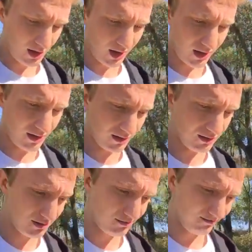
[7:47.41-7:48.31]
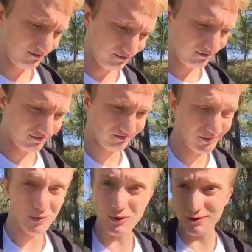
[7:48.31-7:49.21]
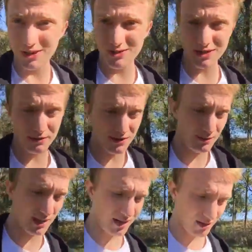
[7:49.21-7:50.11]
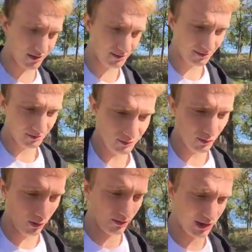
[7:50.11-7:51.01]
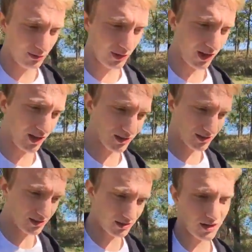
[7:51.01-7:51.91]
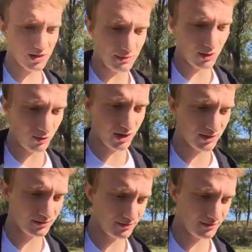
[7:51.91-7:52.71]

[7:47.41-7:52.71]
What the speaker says: I'll make more videos, upload them later, more video blogs talking about what